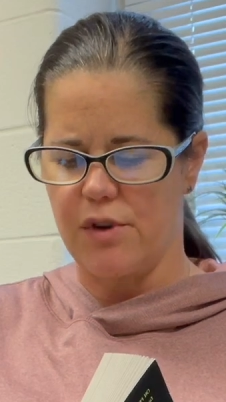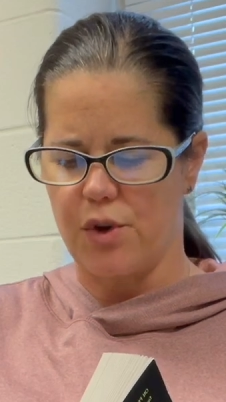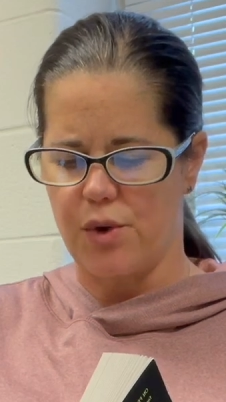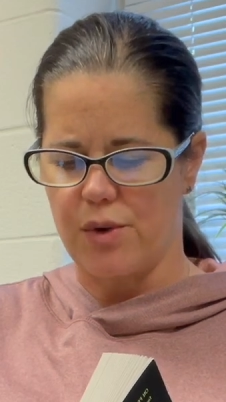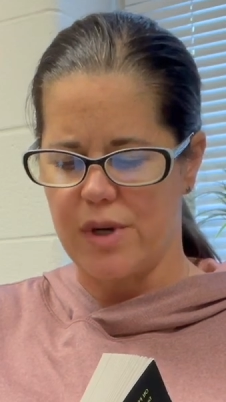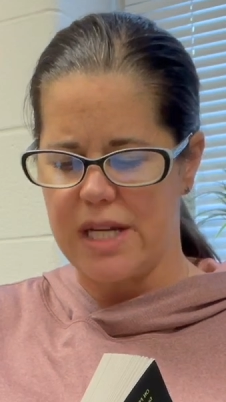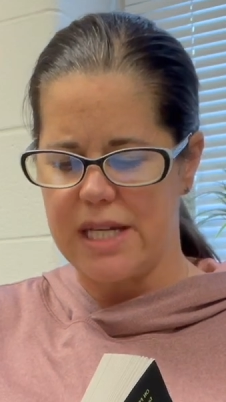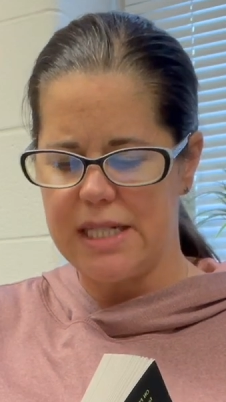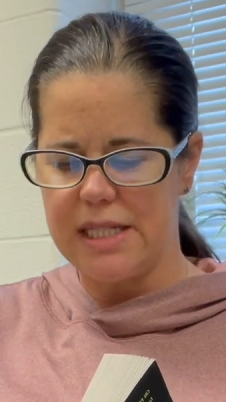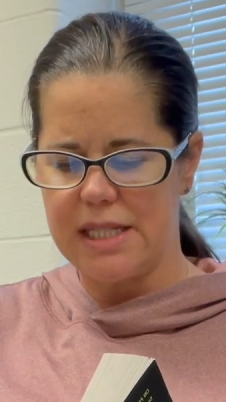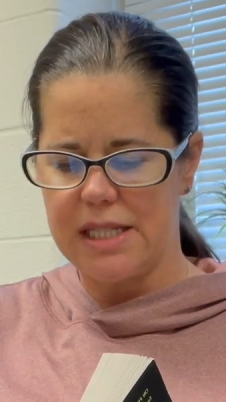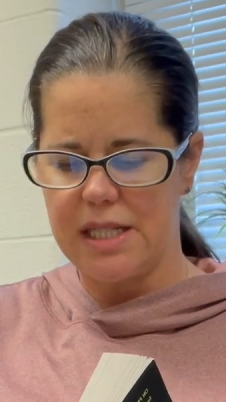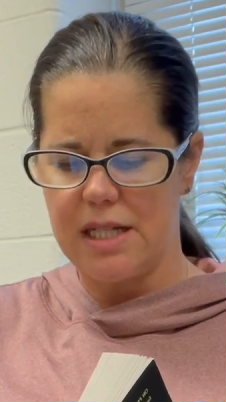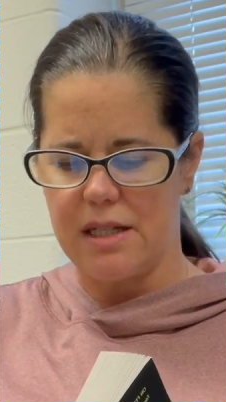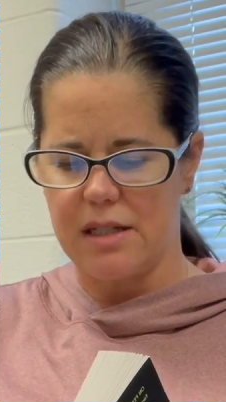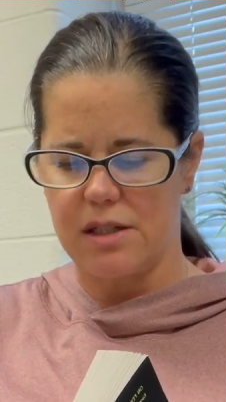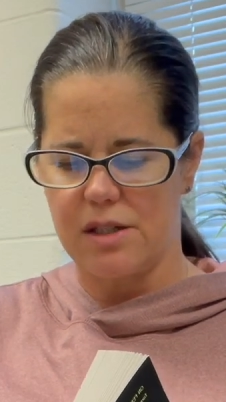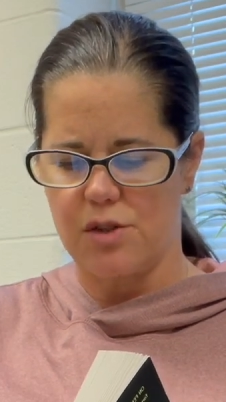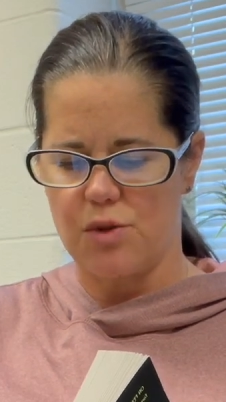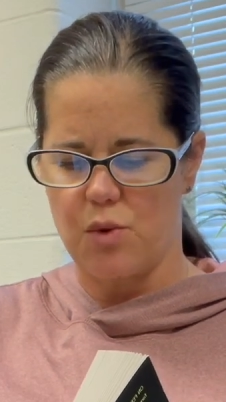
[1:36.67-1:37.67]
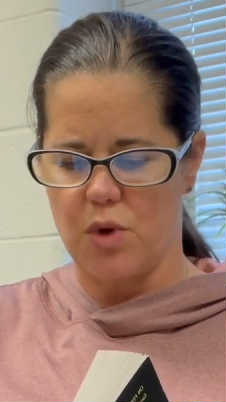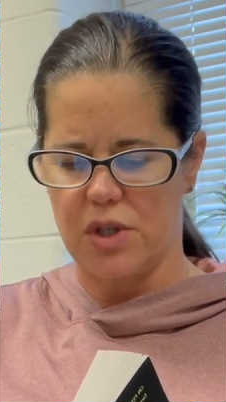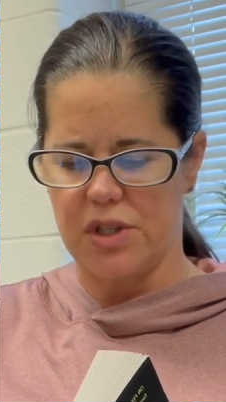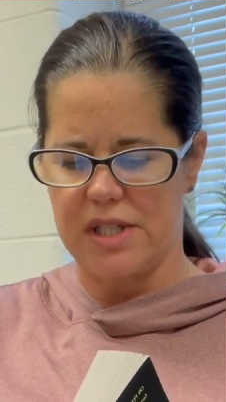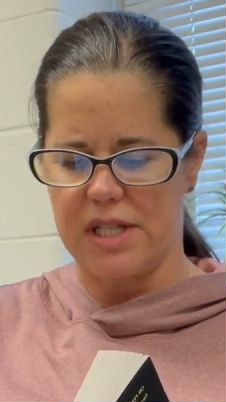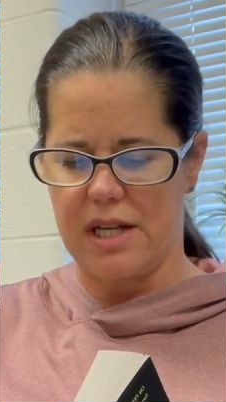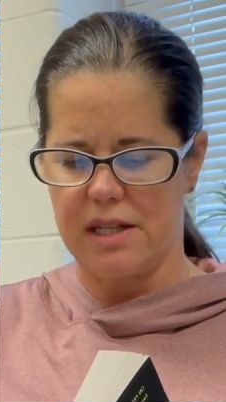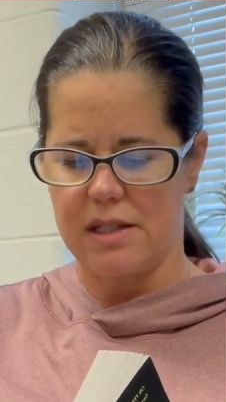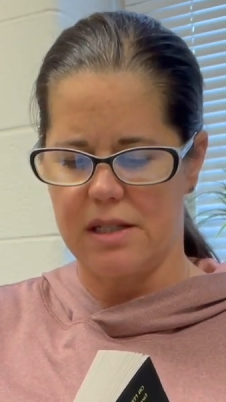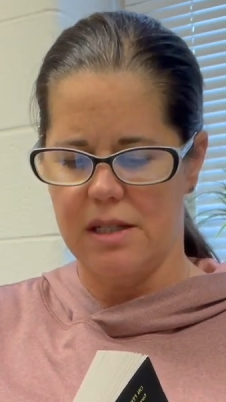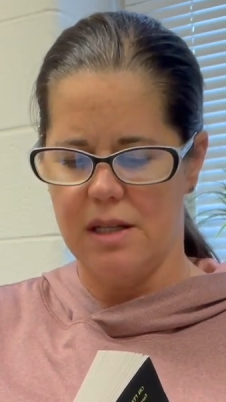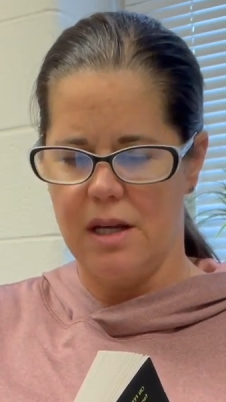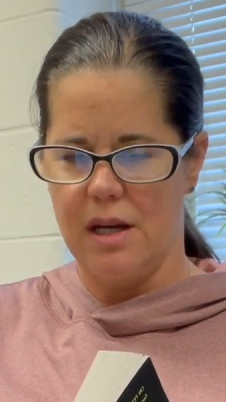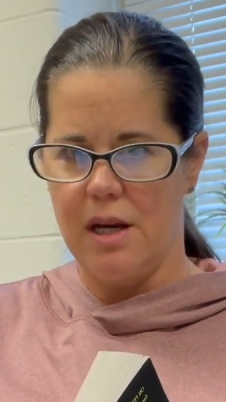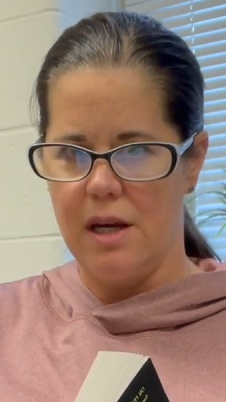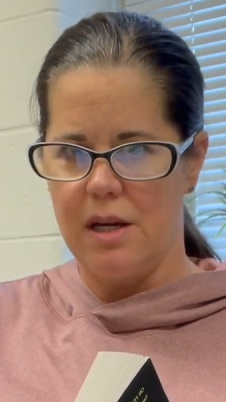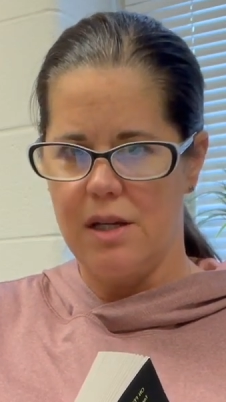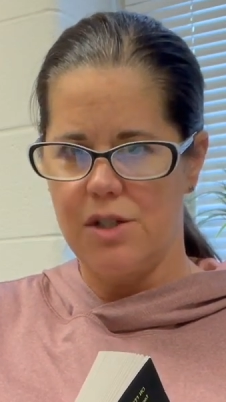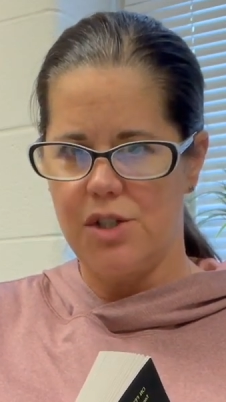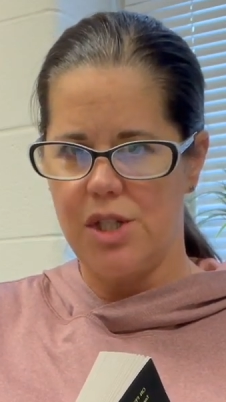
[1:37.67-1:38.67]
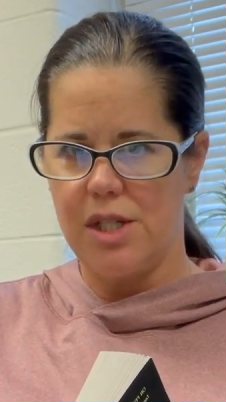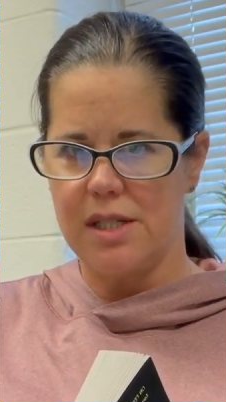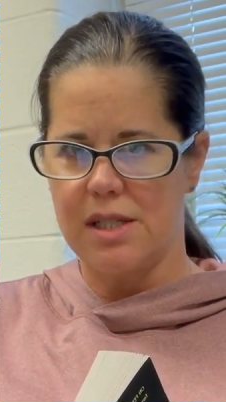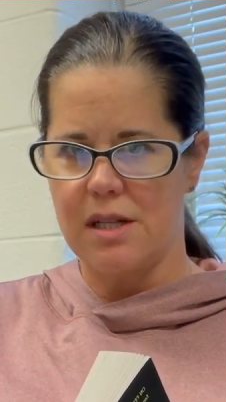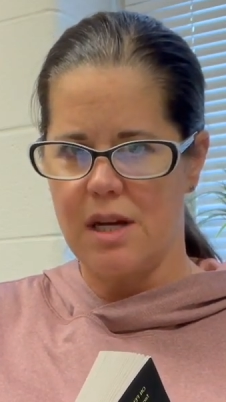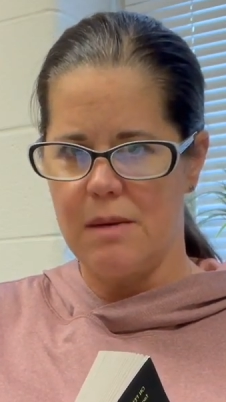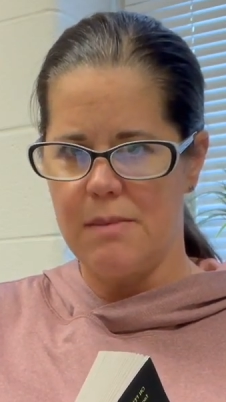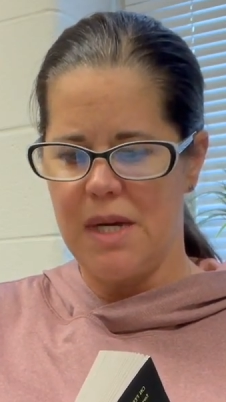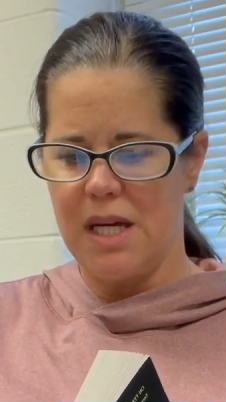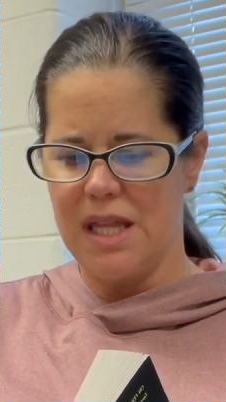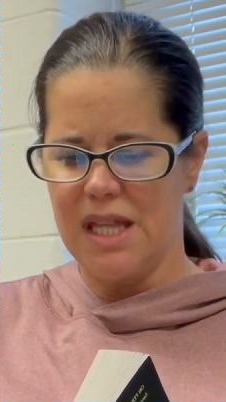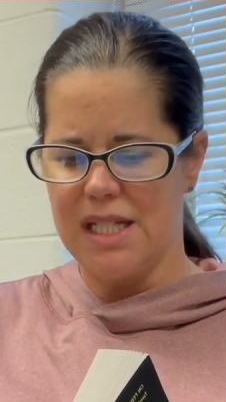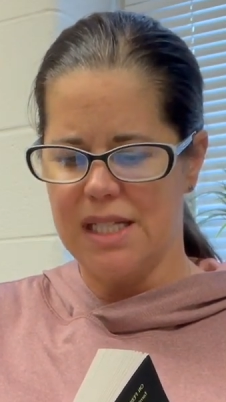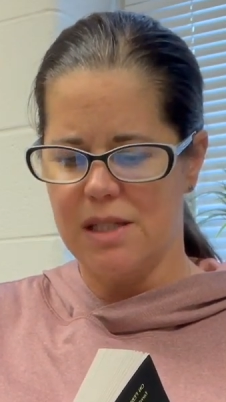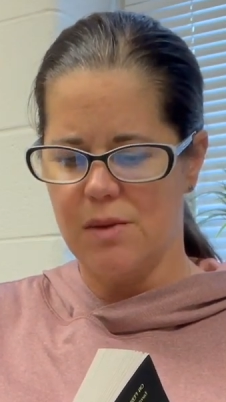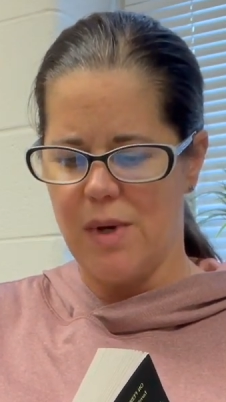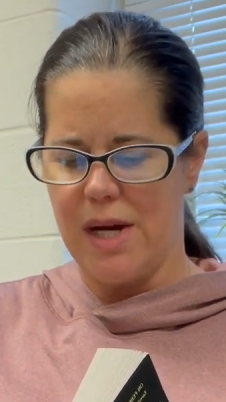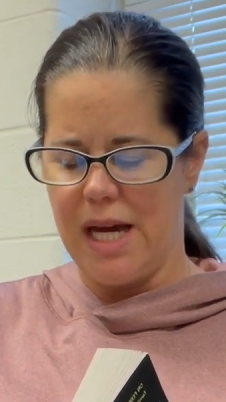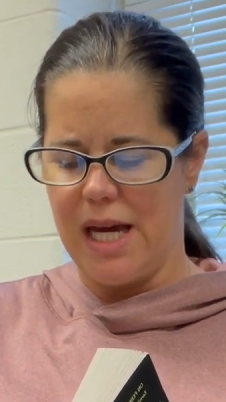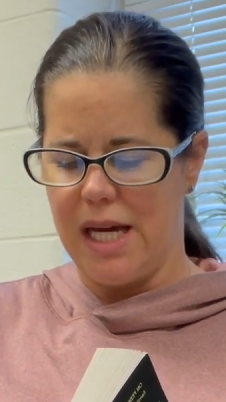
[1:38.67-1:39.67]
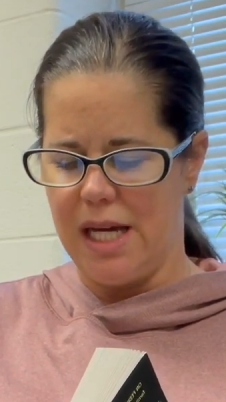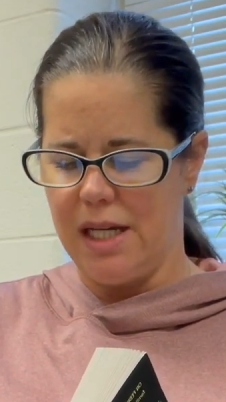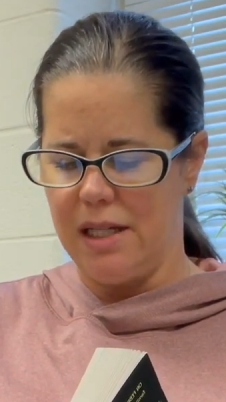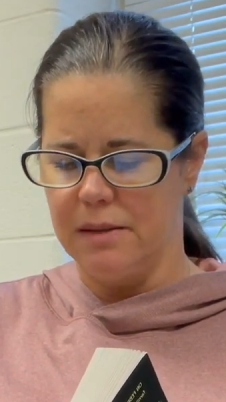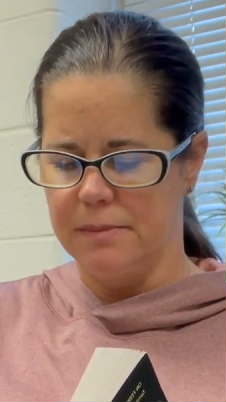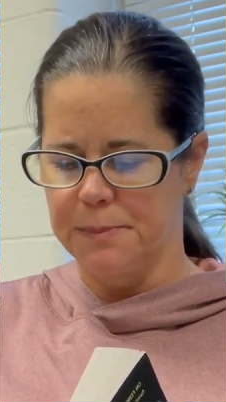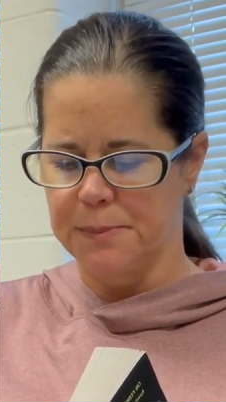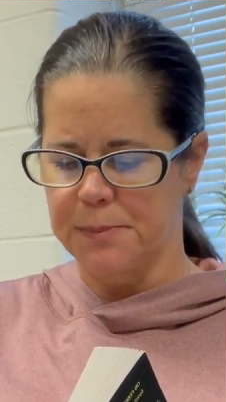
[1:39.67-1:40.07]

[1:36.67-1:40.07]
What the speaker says: green seats towards us. "She's coming this way."